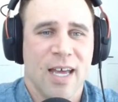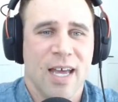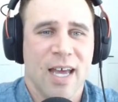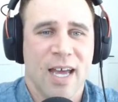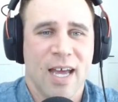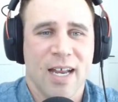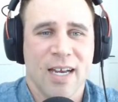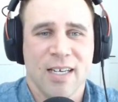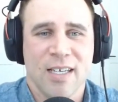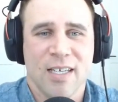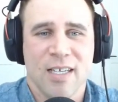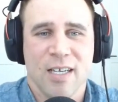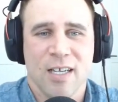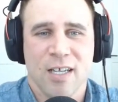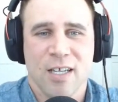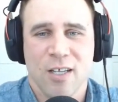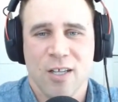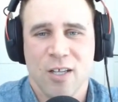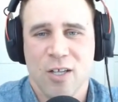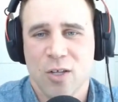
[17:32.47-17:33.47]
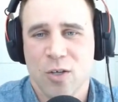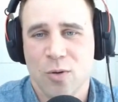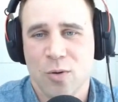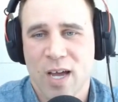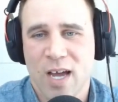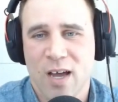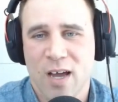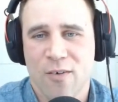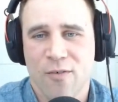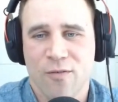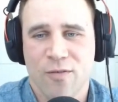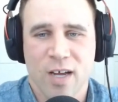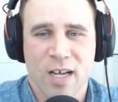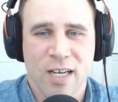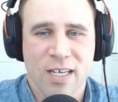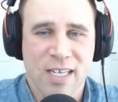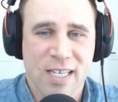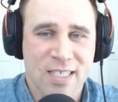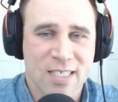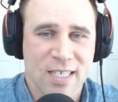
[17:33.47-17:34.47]
and you have
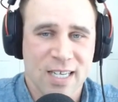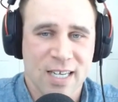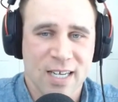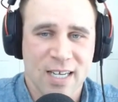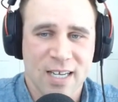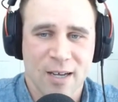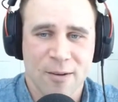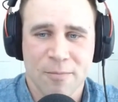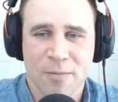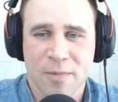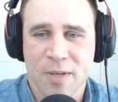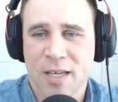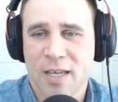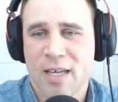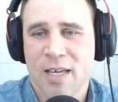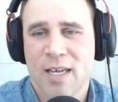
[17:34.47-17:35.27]
a decent income,